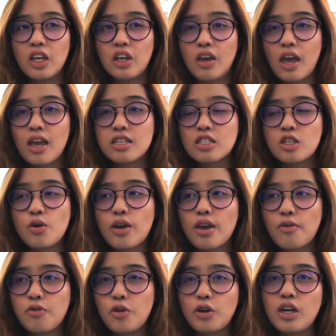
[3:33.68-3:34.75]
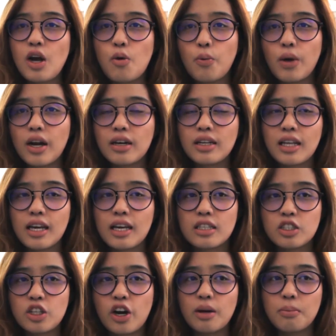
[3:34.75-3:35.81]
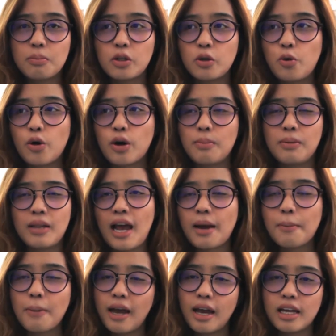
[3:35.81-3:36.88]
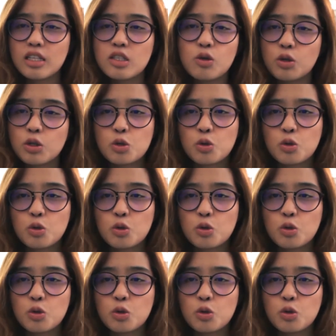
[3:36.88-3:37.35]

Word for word: Okay, so if you're not wearing like a dark blue or black pants or